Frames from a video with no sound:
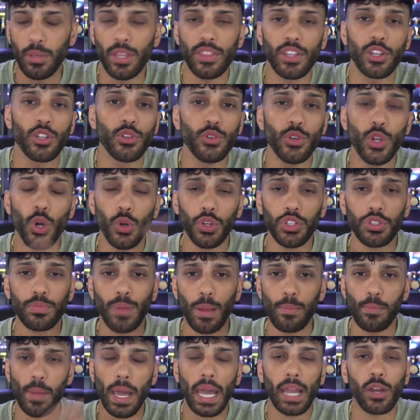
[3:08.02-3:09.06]
me, then you noticed
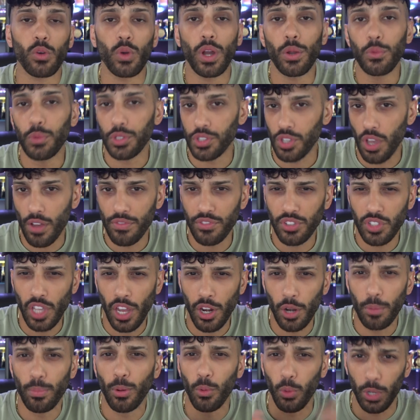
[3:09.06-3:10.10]
my background was off
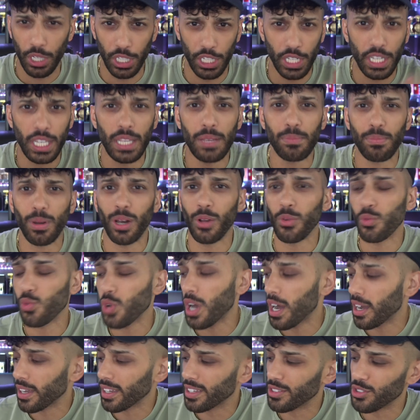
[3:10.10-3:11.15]
center, but we're gonna keep on
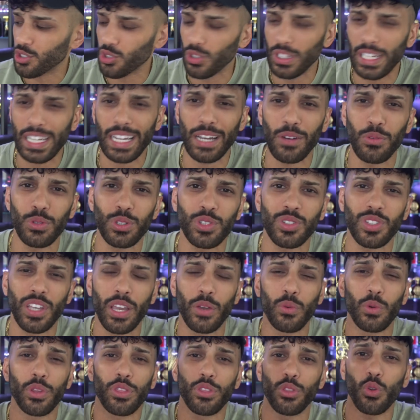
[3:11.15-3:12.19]
rocking. So like I was
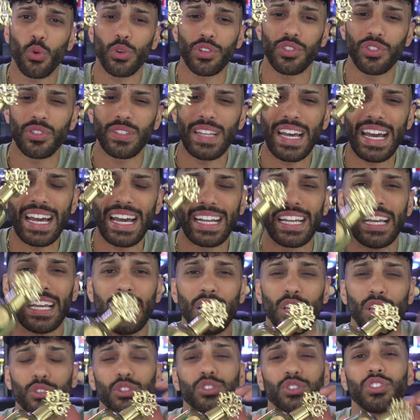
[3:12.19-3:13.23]
saying with North Stag,
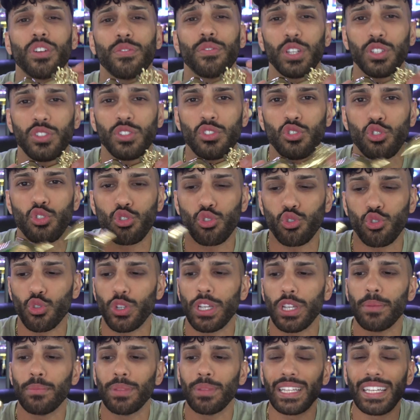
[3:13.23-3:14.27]
this stuff is
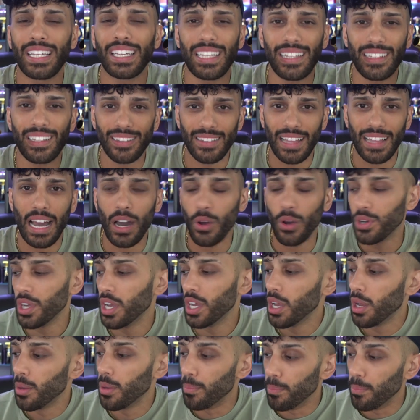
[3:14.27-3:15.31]
extremely loud.
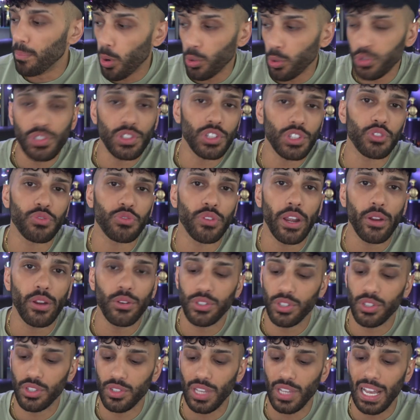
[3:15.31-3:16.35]
Most of these
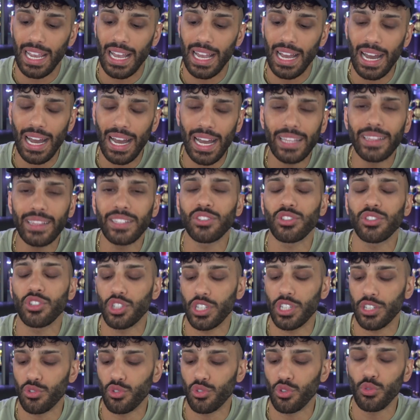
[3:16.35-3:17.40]
fragrances, I highly
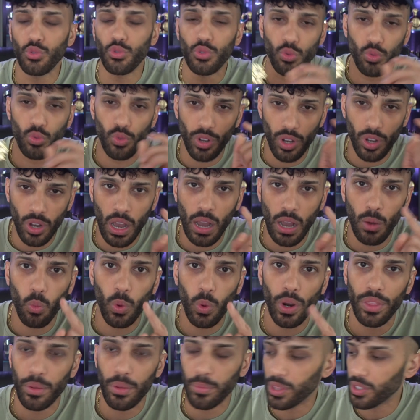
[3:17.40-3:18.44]
suggest you do not
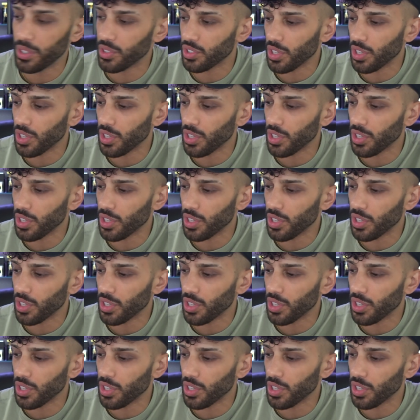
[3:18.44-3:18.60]
wear them in the